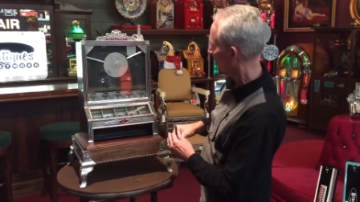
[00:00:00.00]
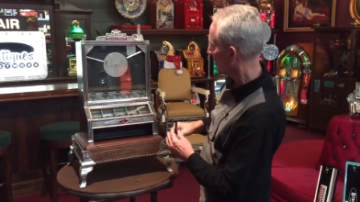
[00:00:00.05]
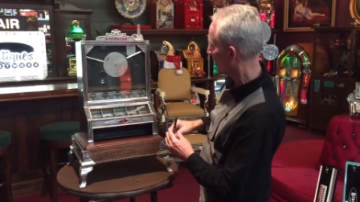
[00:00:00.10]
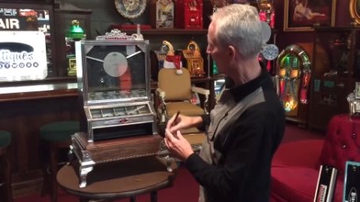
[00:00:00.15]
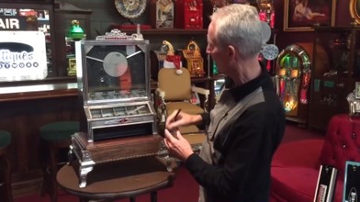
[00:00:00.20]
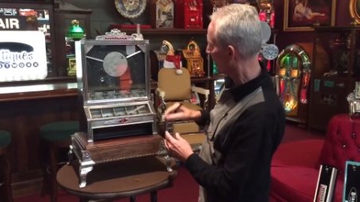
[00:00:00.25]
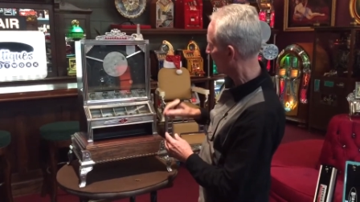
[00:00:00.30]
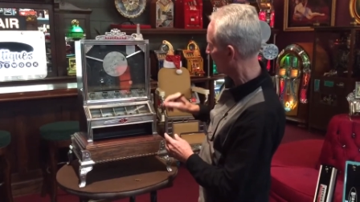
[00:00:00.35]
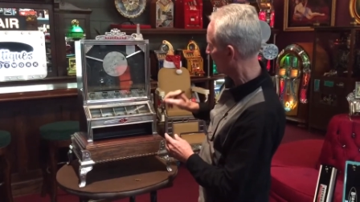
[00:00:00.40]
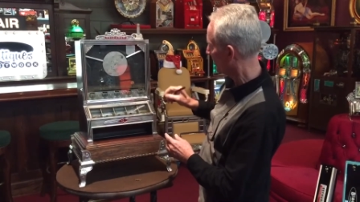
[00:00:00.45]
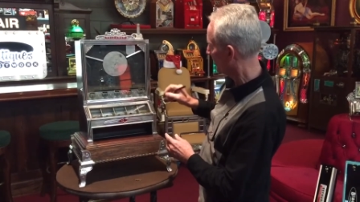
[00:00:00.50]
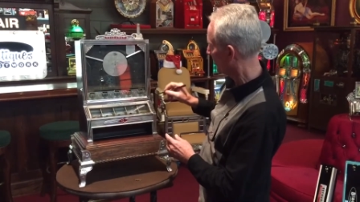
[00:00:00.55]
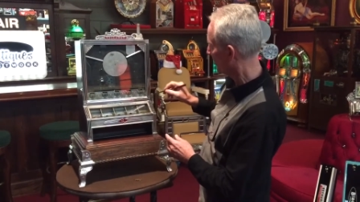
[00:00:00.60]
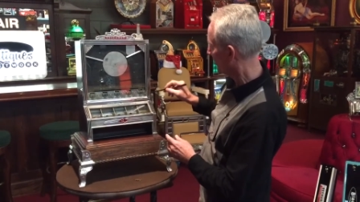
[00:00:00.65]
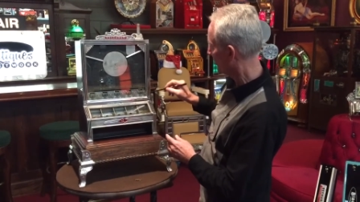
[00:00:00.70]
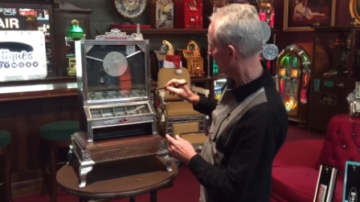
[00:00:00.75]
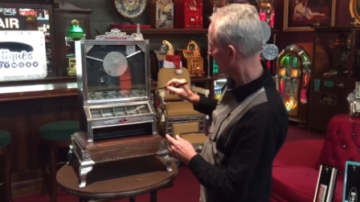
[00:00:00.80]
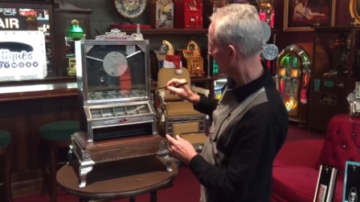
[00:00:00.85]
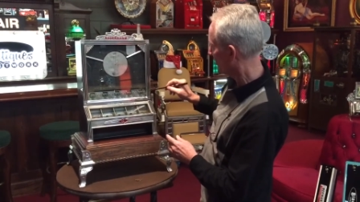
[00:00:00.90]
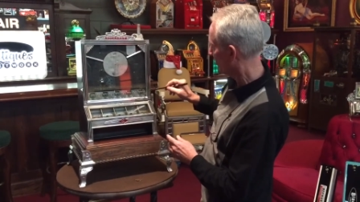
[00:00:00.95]
Okay.
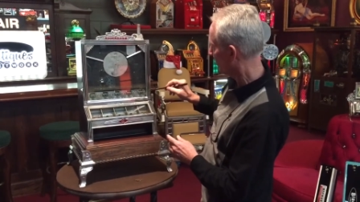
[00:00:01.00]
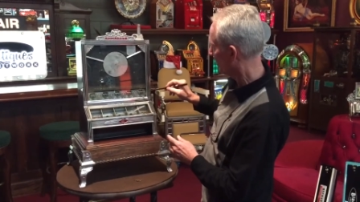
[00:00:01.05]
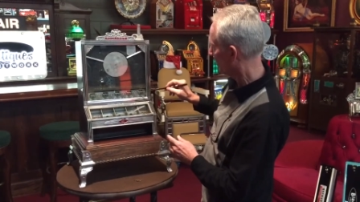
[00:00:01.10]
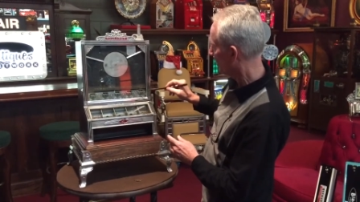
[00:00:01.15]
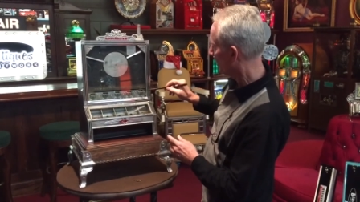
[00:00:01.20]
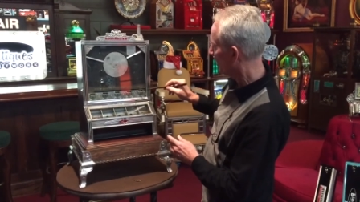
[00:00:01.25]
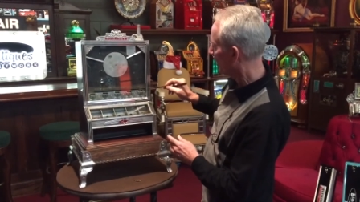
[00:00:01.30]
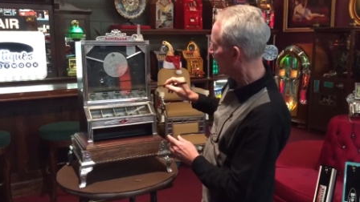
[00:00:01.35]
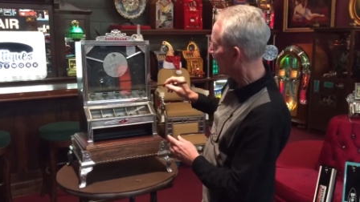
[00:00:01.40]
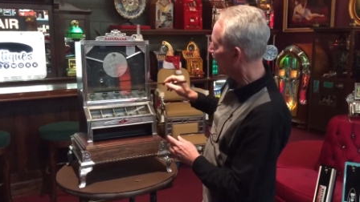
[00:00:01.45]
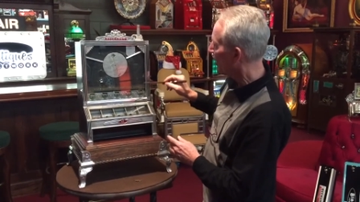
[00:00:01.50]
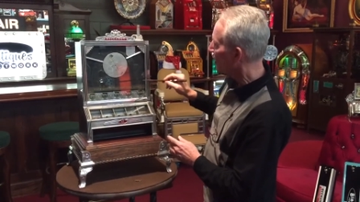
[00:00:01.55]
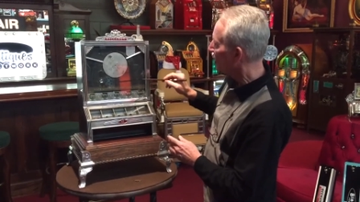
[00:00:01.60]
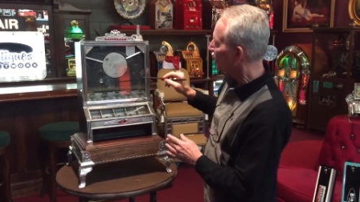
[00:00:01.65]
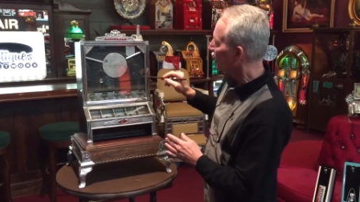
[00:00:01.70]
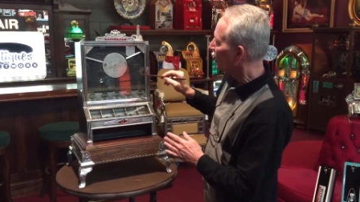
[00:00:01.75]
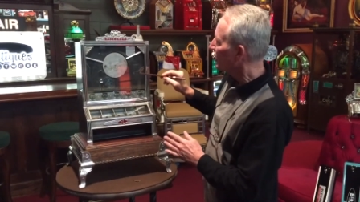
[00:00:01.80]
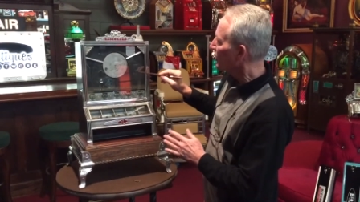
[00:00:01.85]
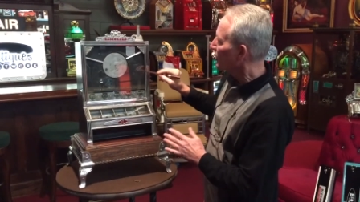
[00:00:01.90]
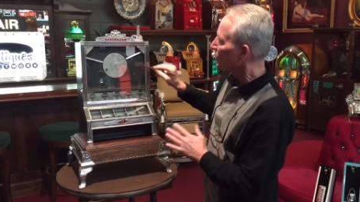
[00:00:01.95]

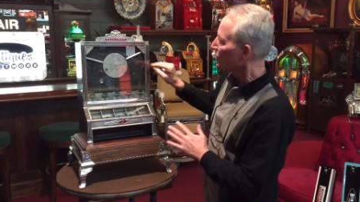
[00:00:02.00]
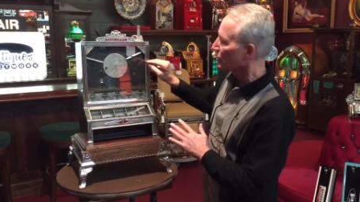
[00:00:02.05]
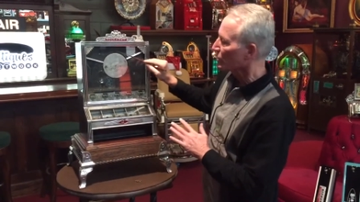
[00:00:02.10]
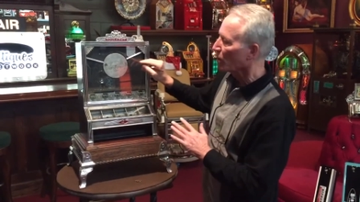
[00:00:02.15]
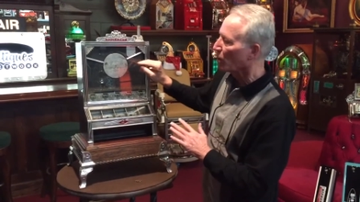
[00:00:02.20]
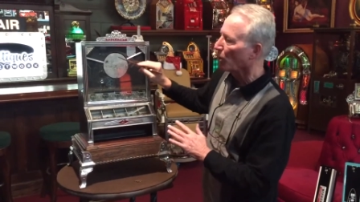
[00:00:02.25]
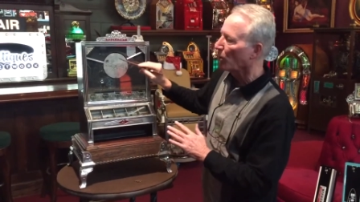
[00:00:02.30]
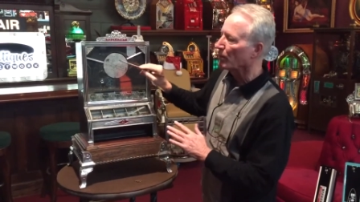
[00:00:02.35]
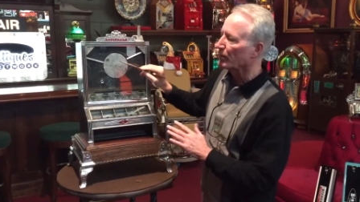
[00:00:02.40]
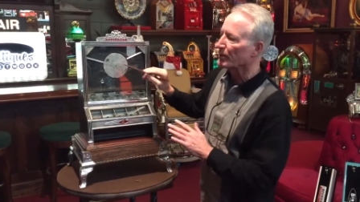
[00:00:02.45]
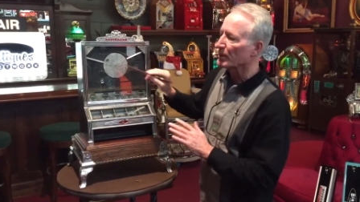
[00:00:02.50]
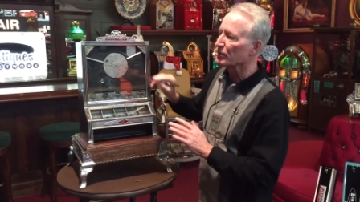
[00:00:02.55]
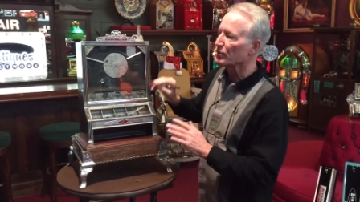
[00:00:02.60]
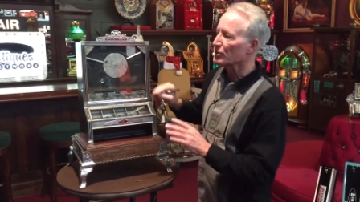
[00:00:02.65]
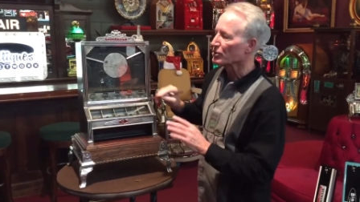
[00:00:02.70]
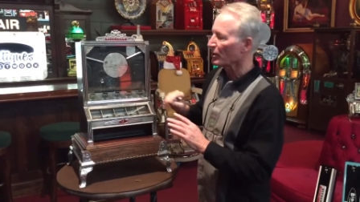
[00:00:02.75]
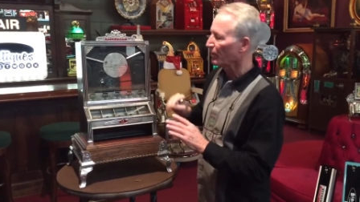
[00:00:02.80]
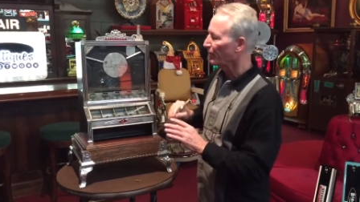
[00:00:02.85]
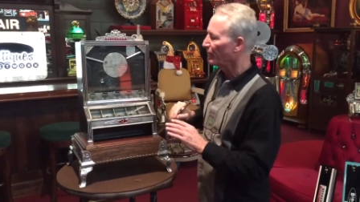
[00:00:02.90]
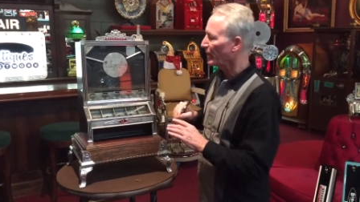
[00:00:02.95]
So this
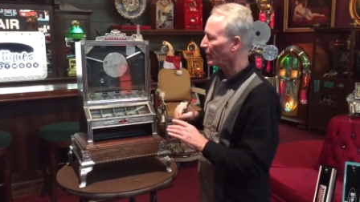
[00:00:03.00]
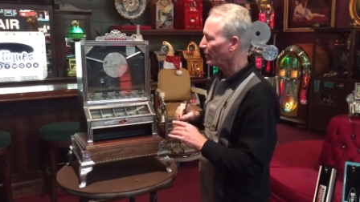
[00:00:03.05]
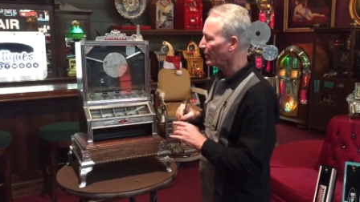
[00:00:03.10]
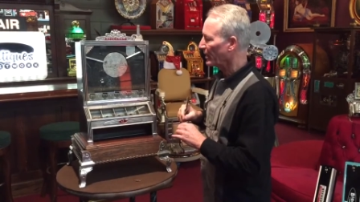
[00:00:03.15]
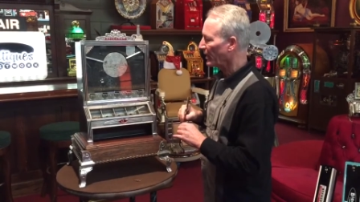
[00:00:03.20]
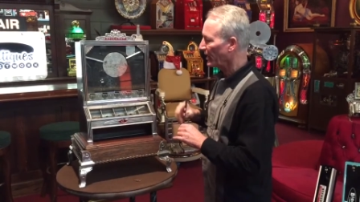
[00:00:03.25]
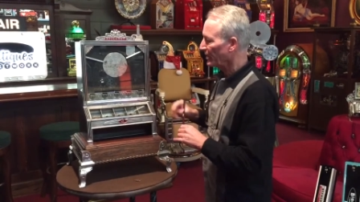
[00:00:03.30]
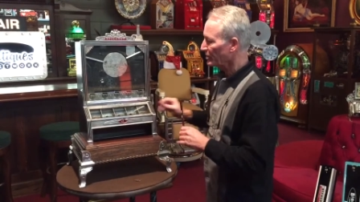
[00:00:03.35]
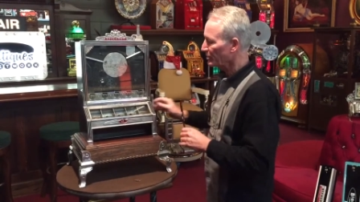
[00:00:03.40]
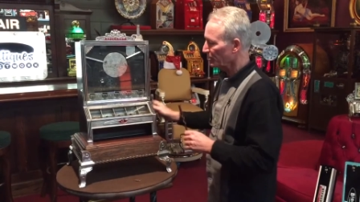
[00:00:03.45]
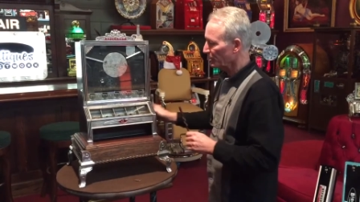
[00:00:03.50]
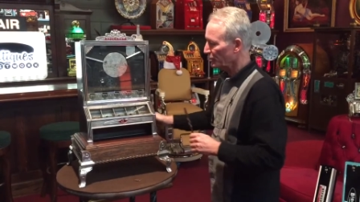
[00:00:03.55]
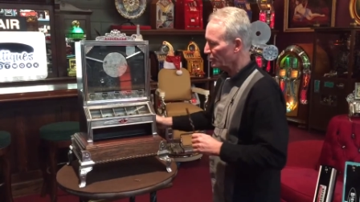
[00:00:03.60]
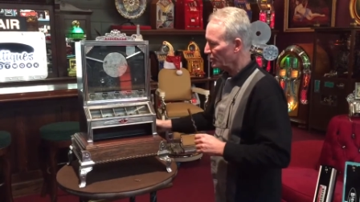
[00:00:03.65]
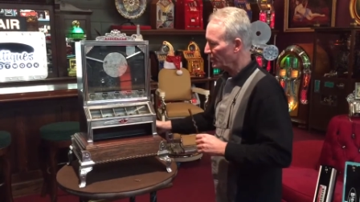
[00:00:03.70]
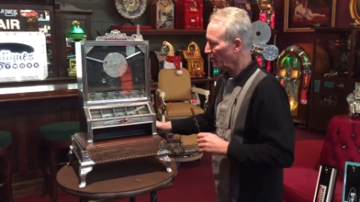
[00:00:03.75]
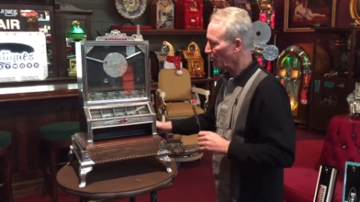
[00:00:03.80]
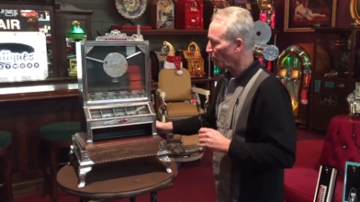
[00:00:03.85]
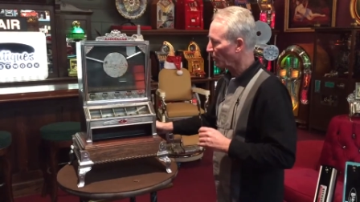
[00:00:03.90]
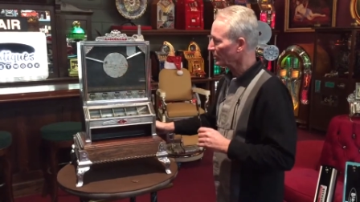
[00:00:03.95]
is a very nice
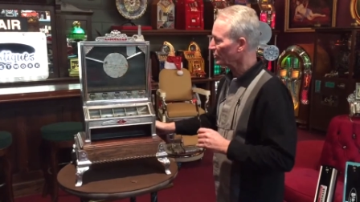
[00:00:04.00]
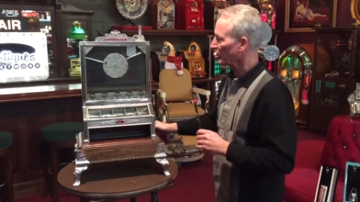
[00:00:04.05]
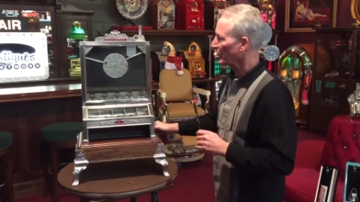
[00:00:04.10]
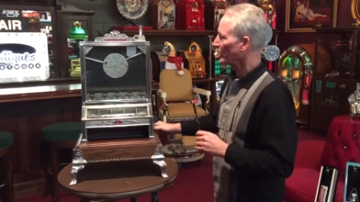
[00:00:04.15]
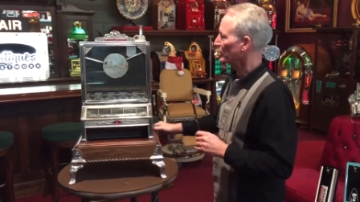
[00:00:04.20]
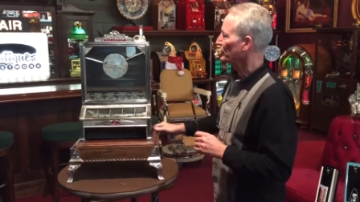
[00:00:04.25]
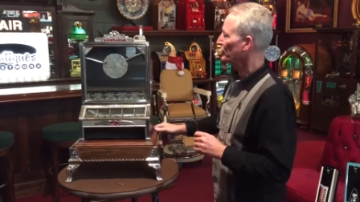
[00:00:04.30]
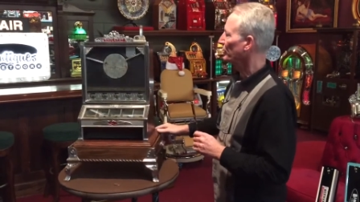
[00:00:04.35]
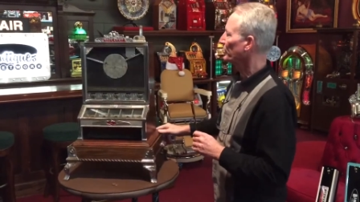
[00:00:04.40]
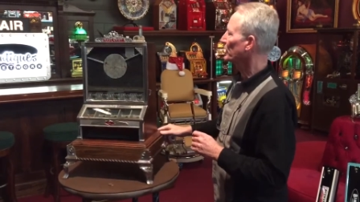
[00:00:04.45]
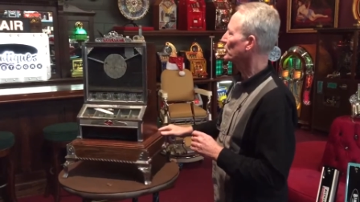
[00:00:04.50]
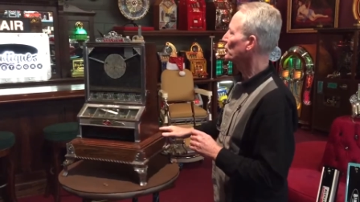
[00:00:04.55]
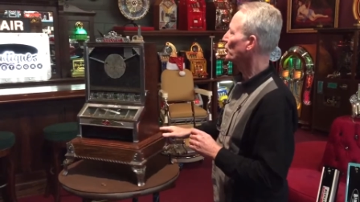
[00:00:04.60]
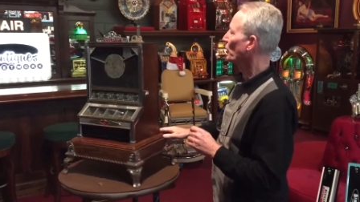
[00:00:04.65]
machine. Once again, it's from the